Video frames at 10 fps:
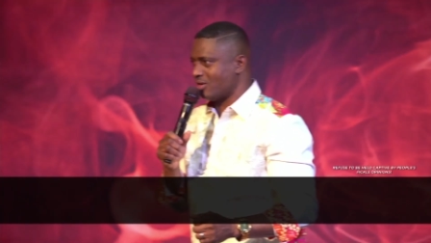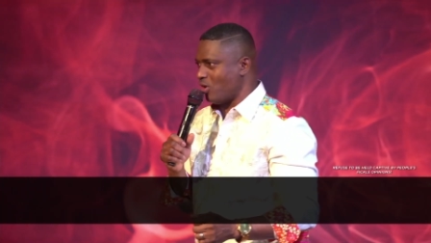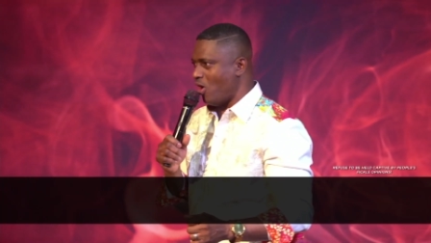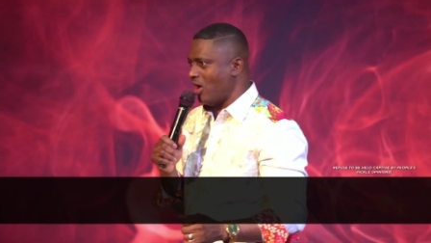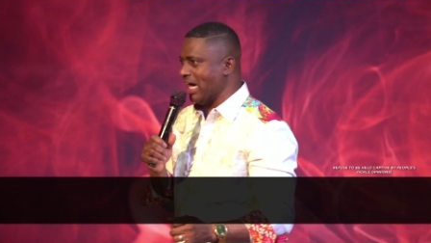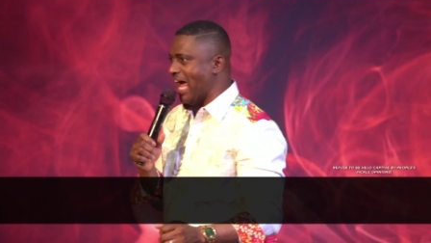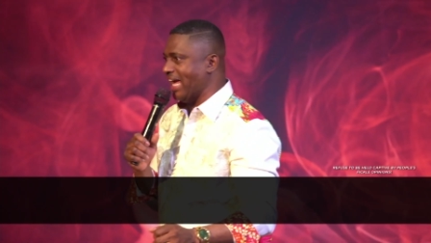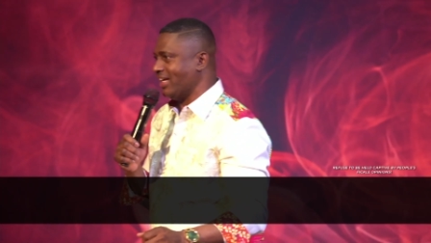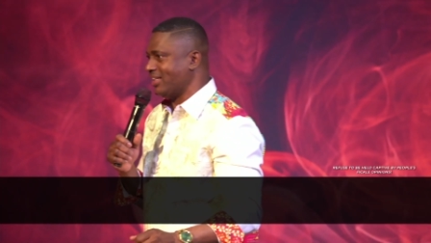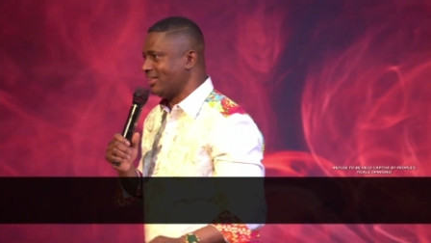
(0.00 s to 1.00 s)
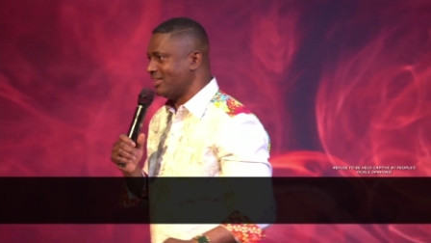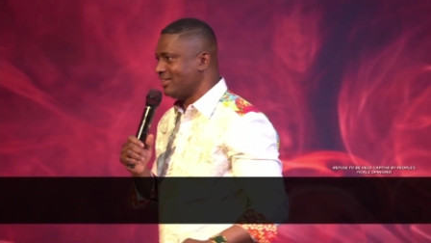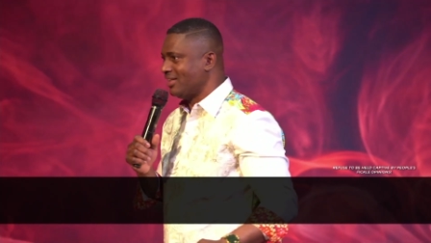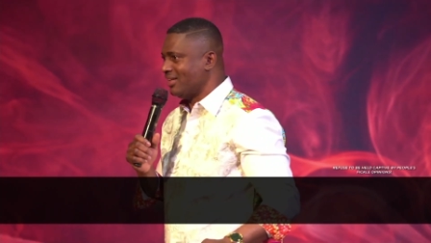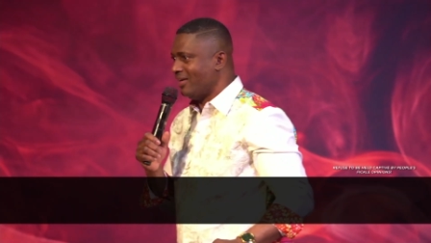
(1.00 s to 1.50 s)
Wrong like.
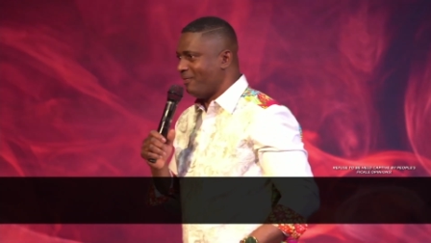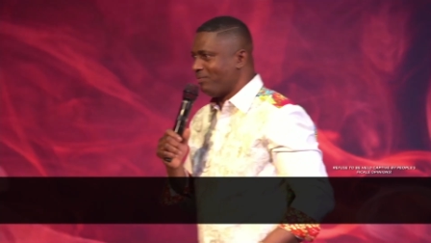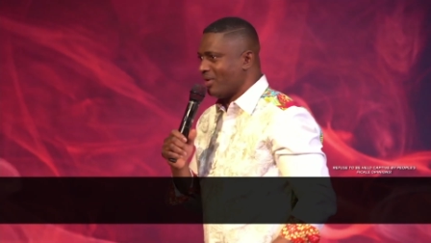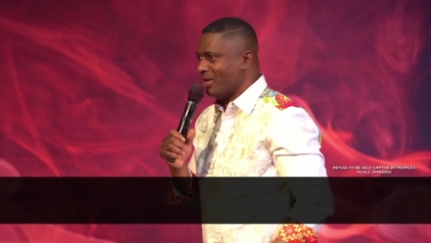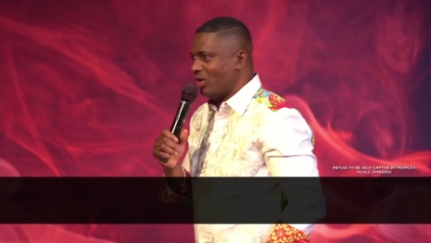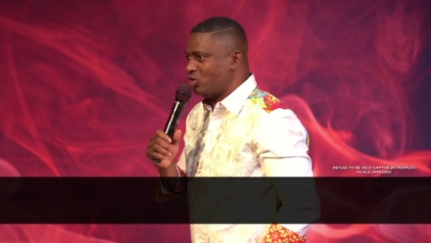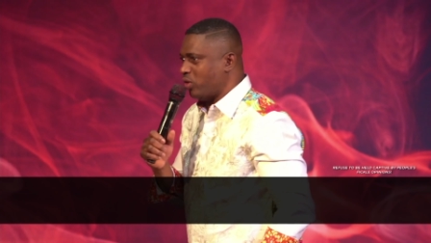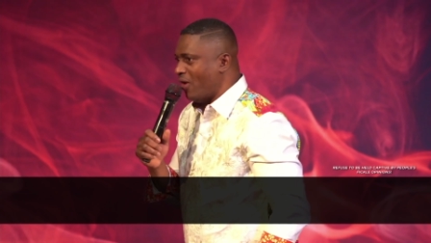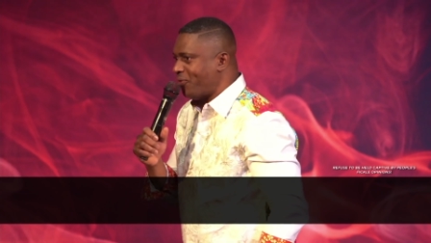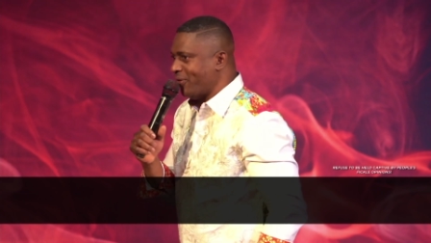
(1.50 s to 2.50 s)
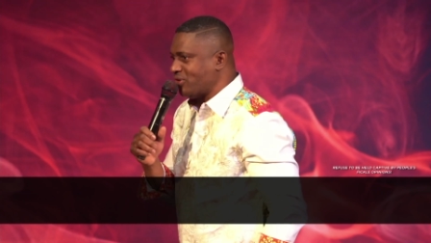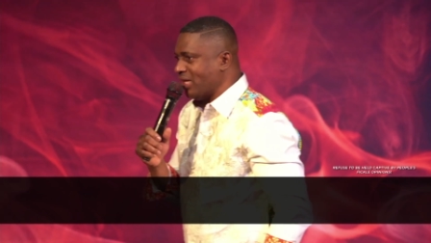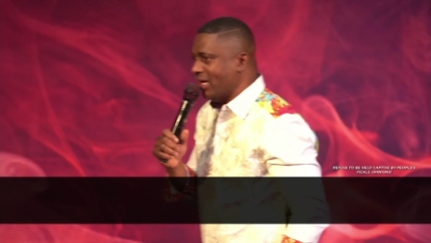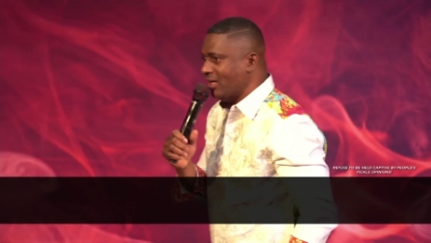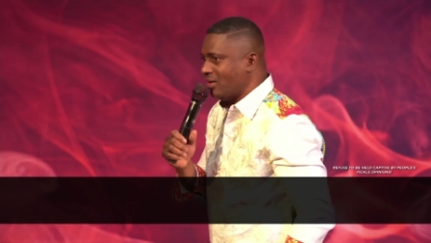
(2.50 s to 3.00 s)

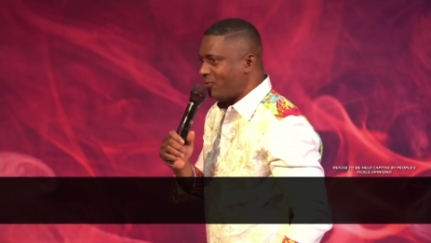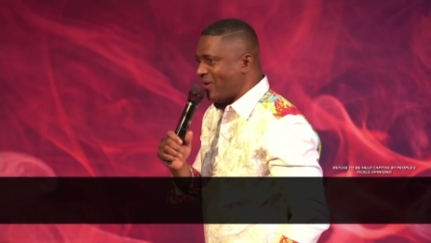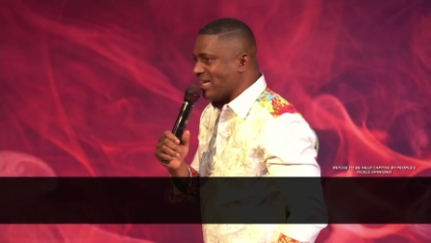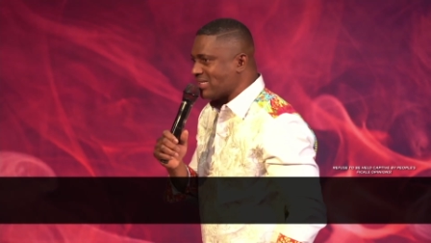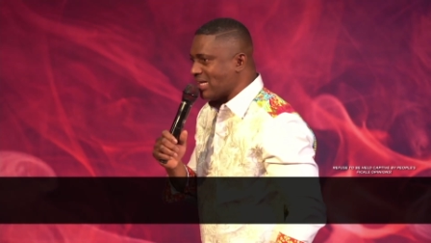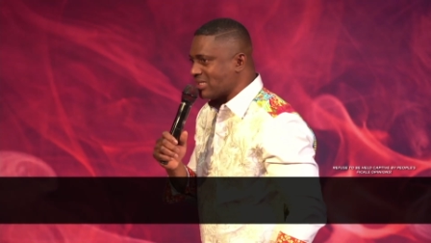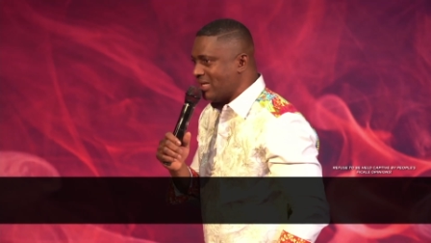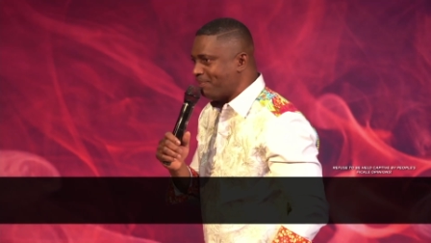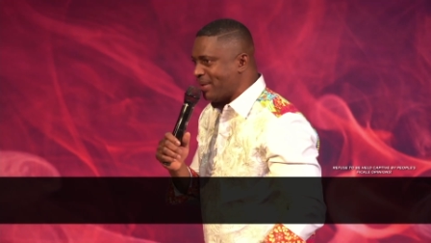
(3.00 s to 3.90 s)
12:15, fast asleep.